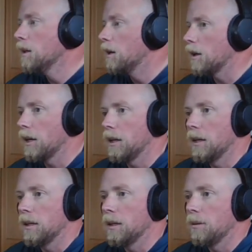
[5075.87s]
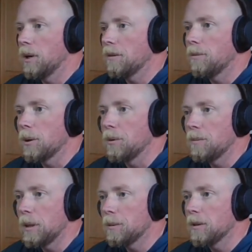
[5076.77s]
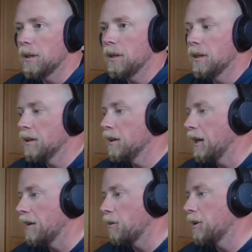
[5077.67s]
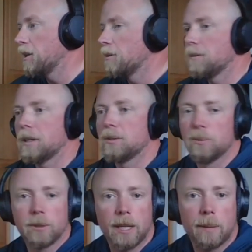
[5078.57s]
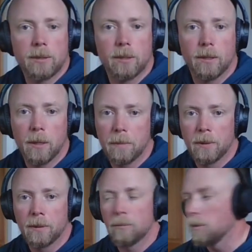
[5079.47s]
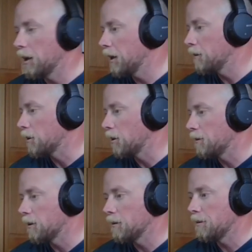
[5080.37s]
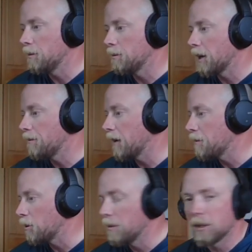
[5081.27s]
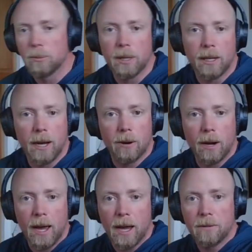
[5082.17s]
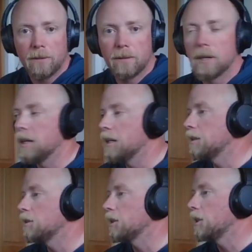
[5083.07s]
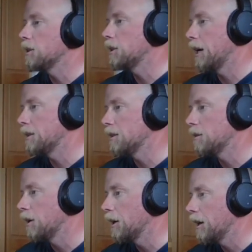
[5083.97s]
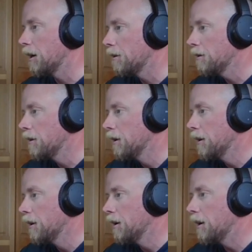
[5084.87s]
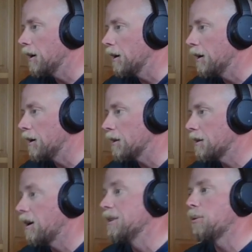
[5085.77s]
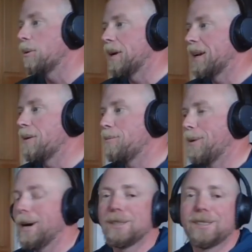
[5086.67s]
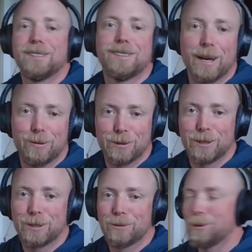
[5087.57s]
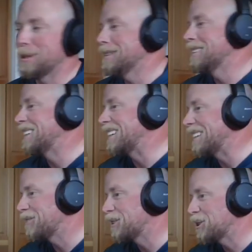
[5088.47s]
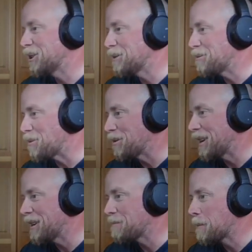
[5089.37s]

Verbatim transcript: Okay, we got 41 people on here. Hey, everybody, don't forget super chats are up and running. We'll go for a few, we got five more minutes. We'll make an hour and a half. Uh, so get your chats in right now. Uh, Condorman, I watched. That was a good one uh, for sure. I remember that.